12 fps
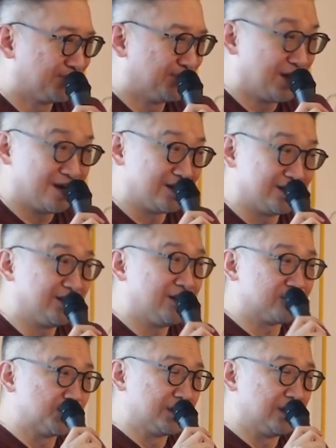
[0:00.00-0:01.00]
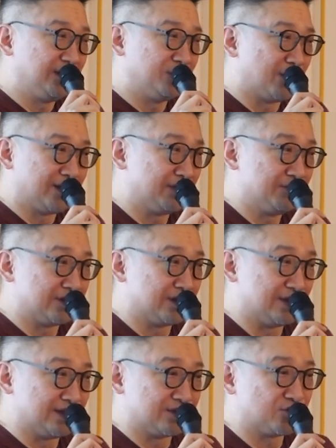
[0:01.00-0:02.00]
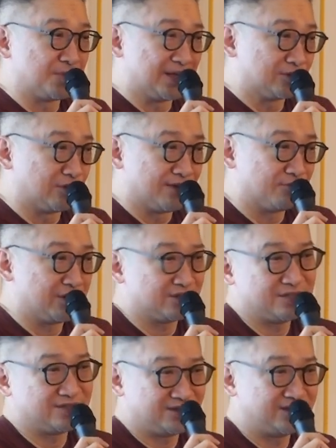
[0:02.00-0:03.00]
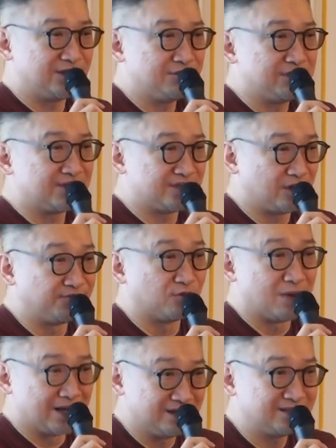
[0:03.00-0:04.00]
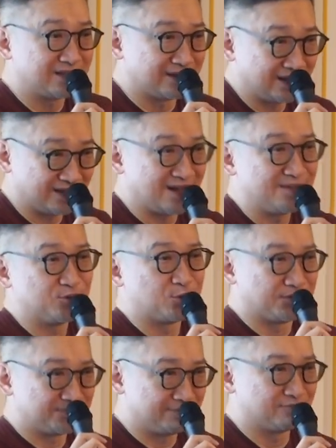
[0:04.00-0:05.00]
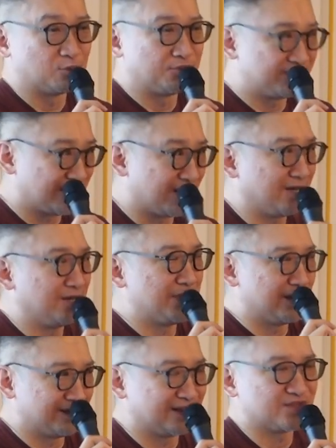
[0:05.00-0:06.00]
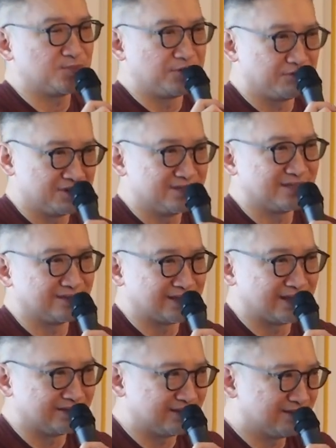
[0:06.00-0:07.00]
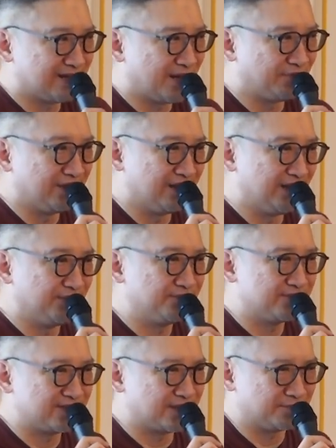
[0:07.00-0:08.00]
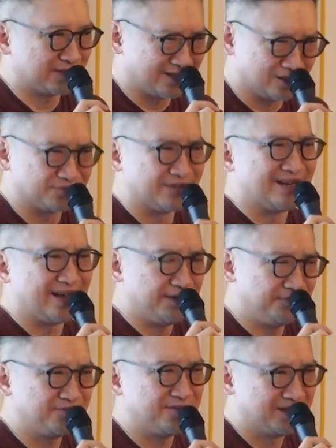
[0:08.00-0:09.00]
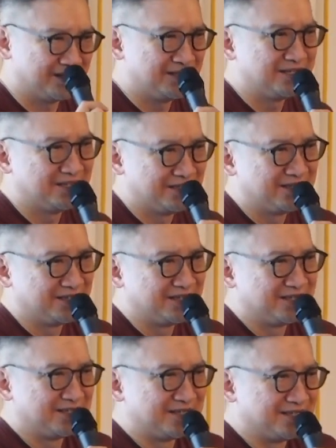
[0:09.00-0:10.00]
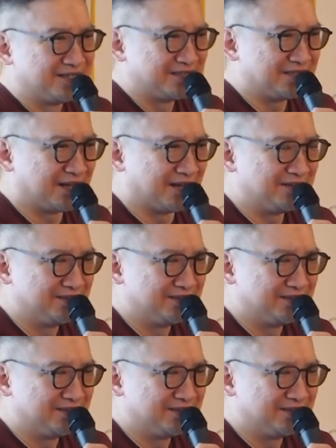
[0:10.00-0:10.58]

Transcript: yeah, I think ultimately whether it's the decision maker or everyone else is you know it's self awareness and that comes with, with time and experience and, and having lived some kind of a life. Mm. Yeah.